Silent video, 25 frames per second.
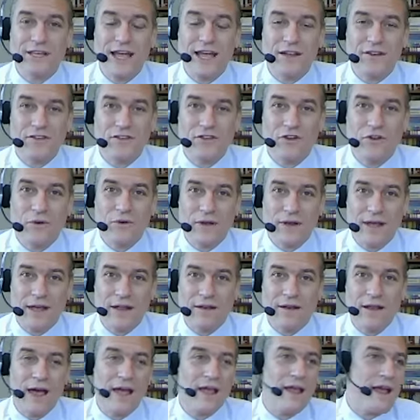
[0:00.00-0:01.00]
I do. And
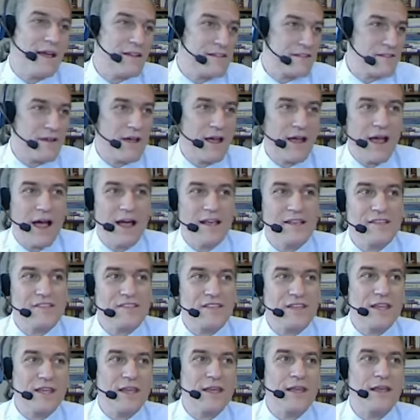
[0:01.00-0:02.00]
I guess I
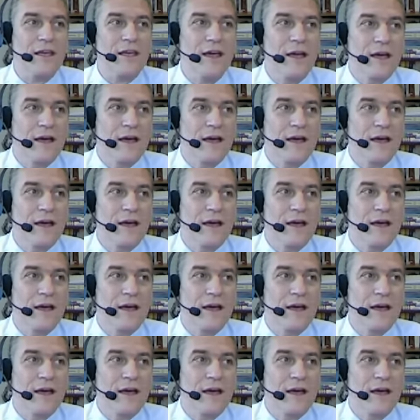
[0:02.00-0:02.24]
see